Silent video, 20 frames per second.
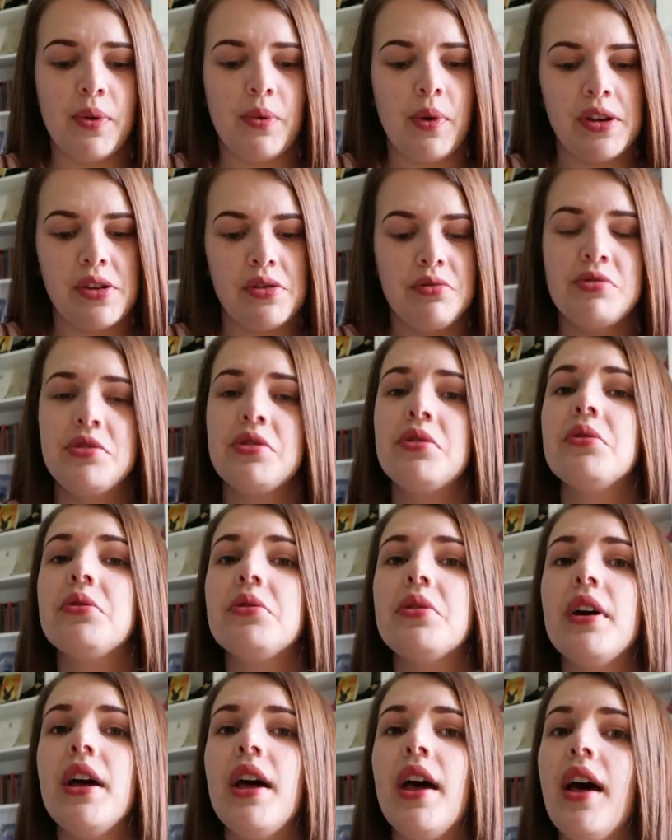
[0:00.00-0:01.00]
but when you
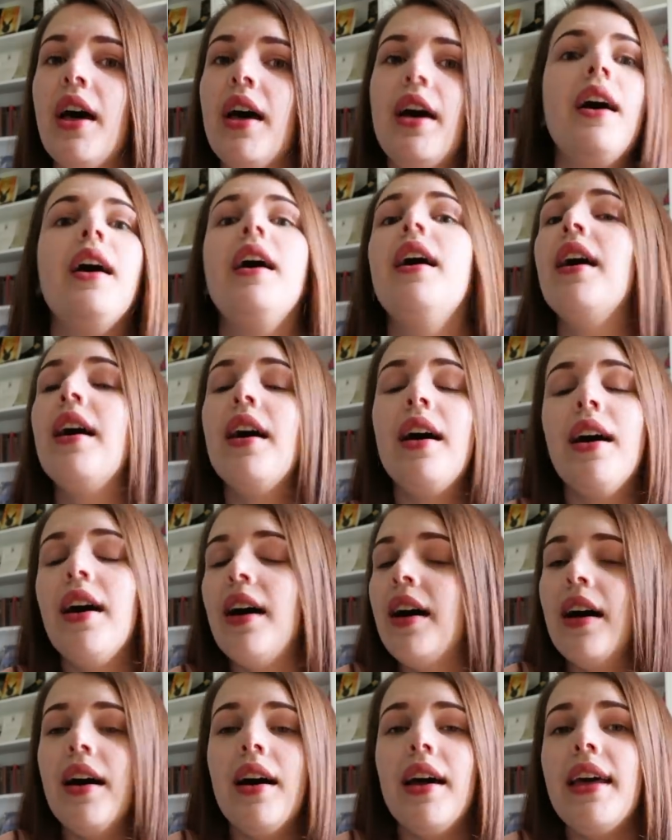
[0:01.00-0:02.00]
do,
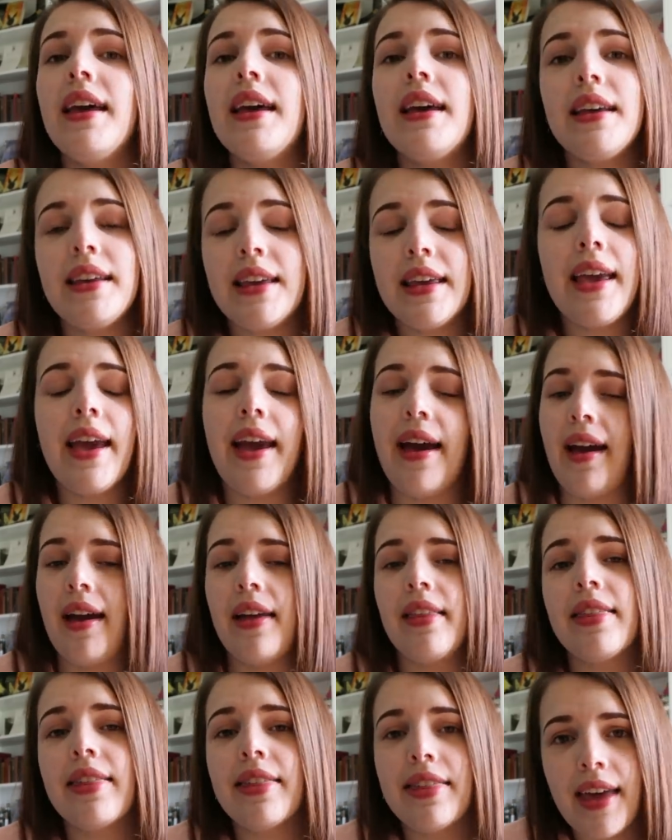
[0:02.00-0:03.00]
yeah,
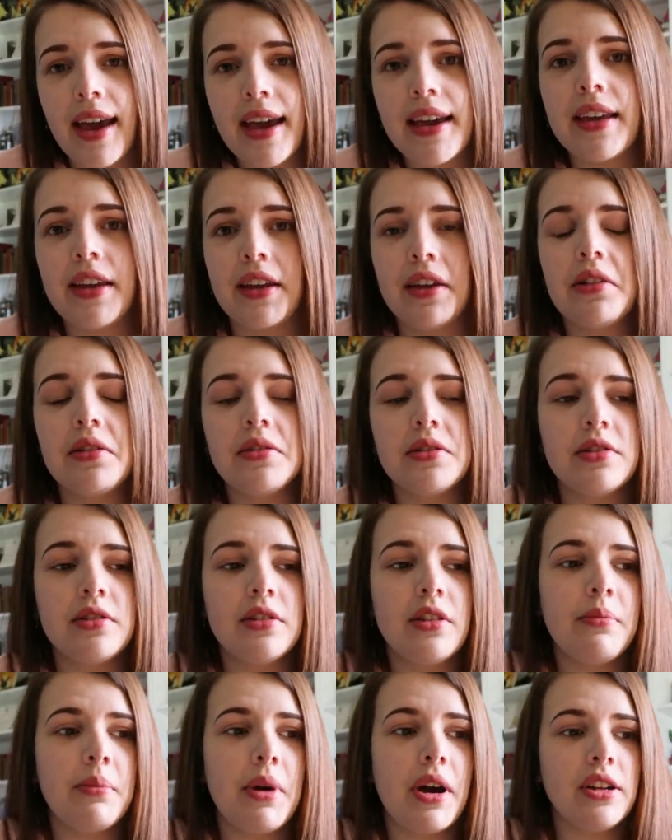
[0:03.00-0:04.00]
thank you
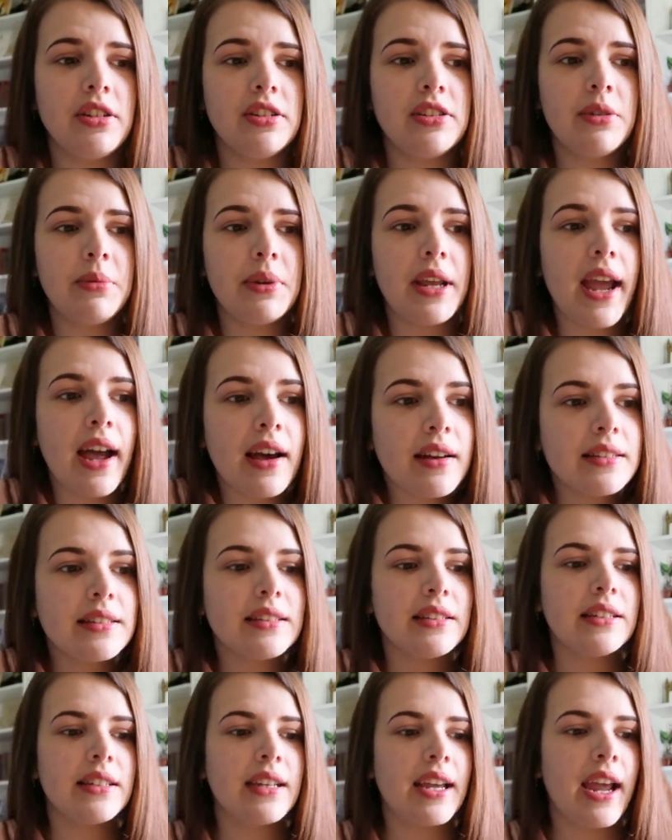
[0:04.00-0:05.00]
so much. Something
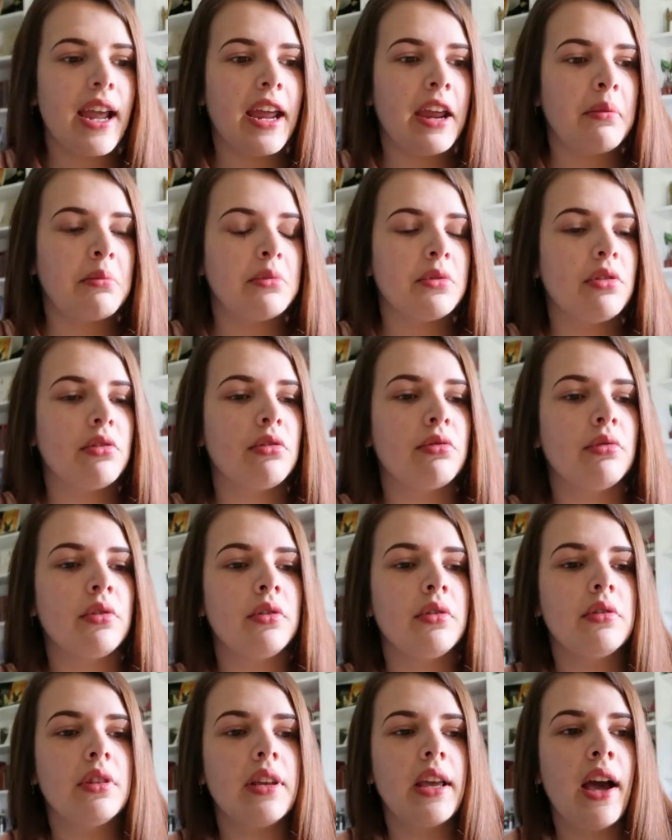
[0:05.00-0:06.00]
else that came
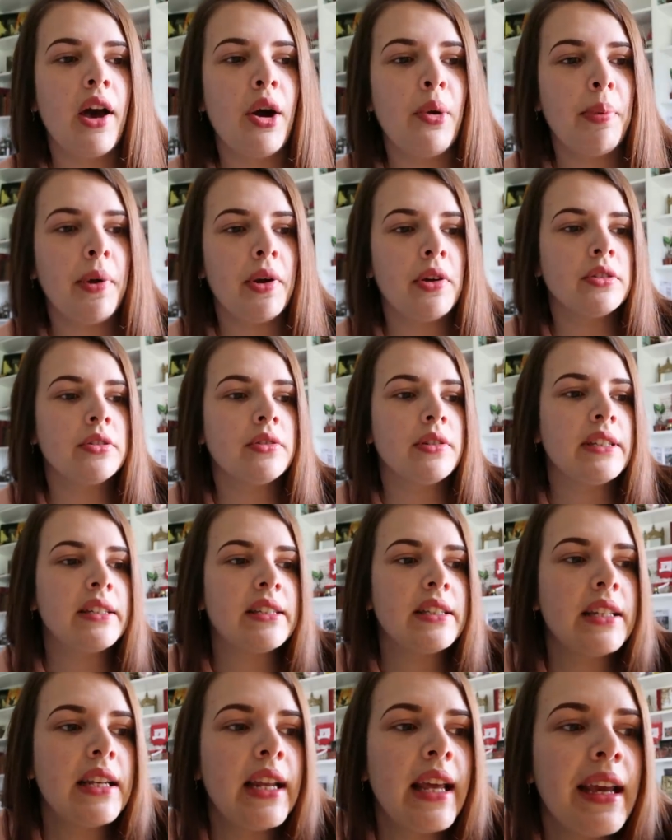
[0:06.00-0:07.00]
through the outpost
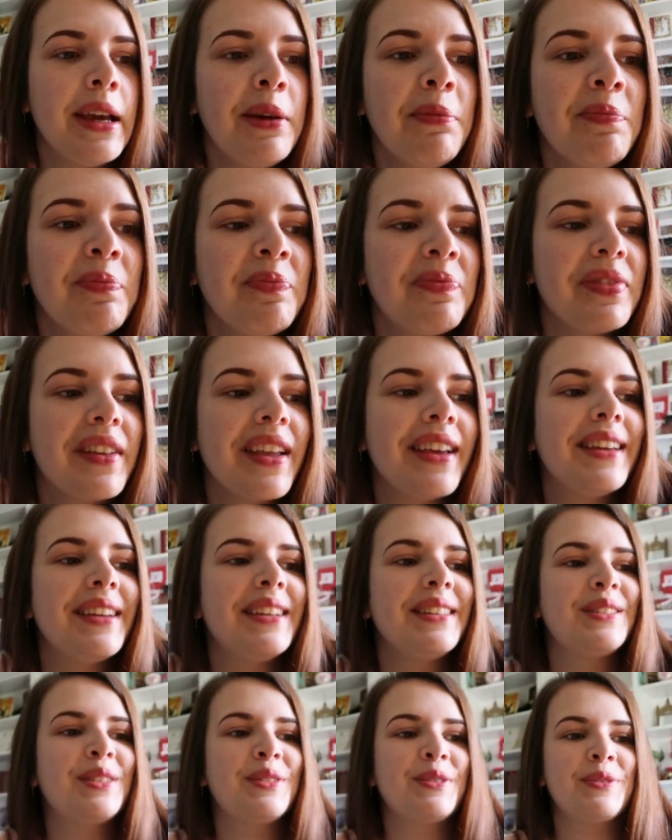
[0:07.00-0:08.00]
recently
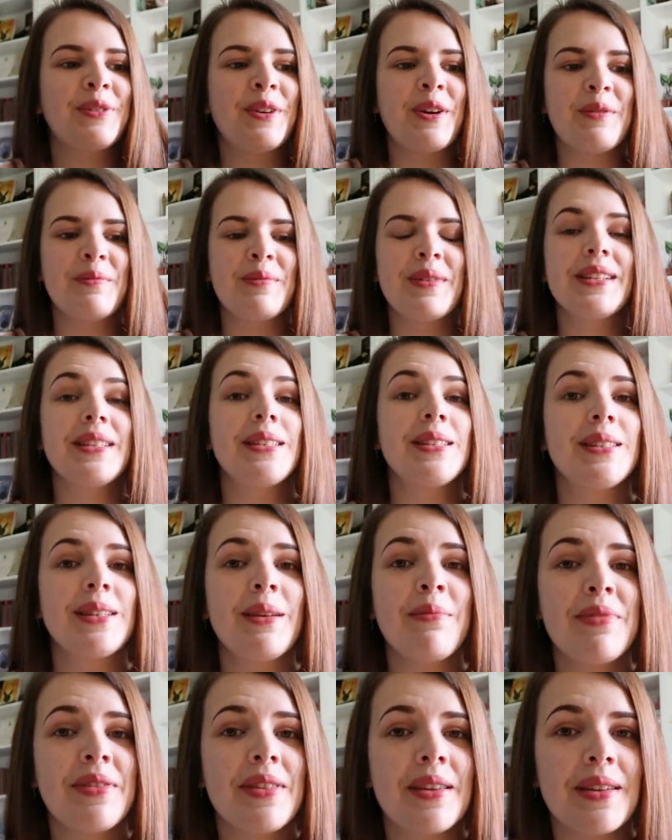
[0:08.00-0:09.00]
is from
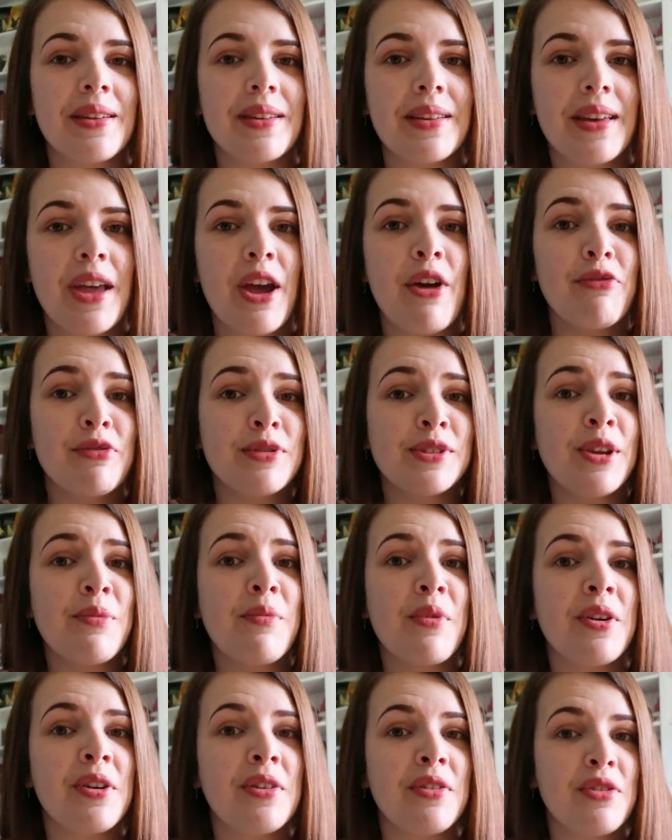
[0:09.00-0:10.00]

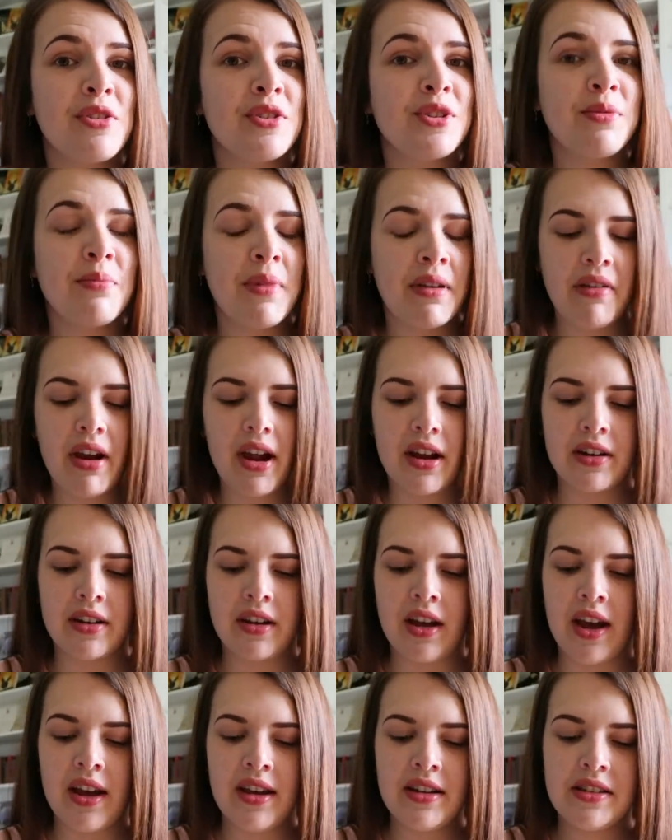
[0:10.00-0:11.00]
someone that you may
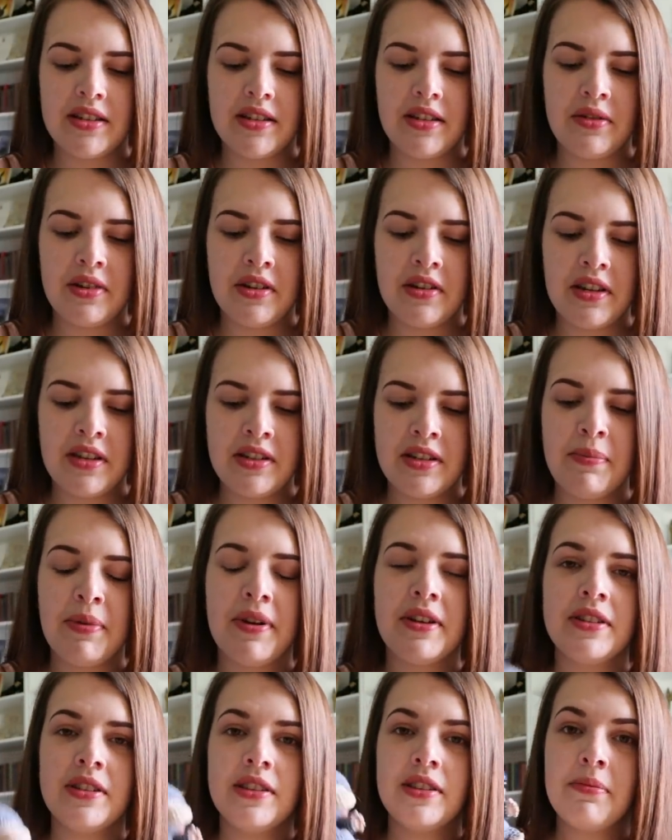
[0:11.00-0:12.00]
recognize. It's the
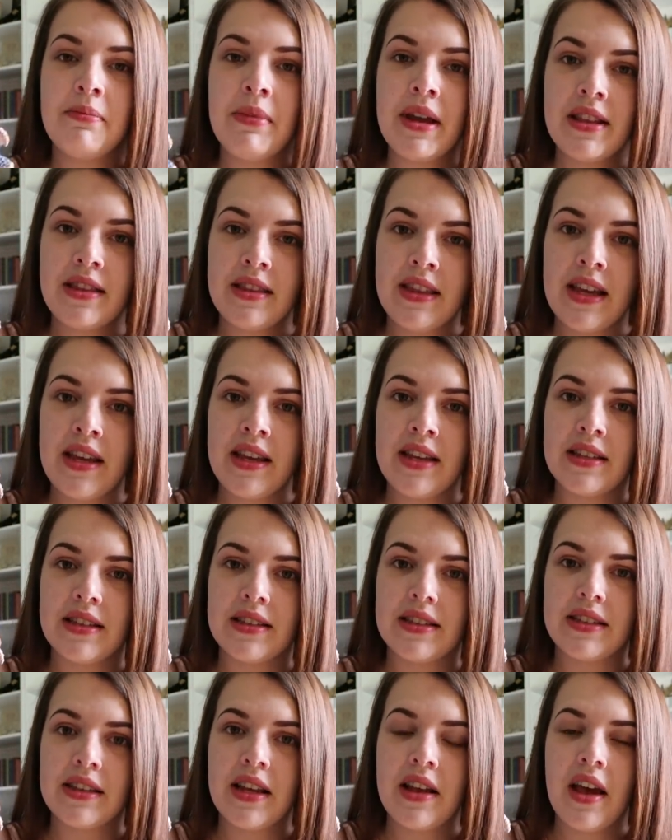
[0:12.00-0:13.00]
person that made
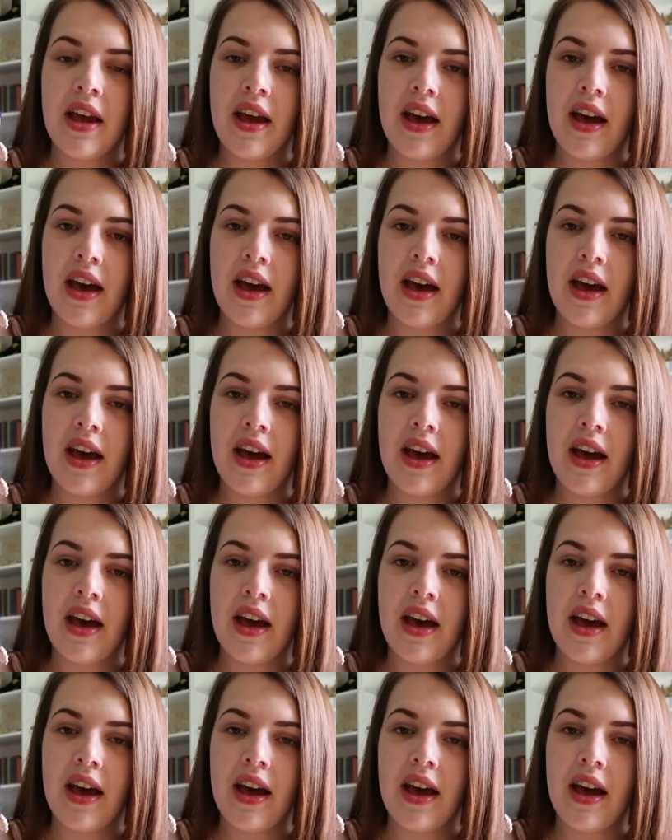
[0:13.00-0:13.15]
these.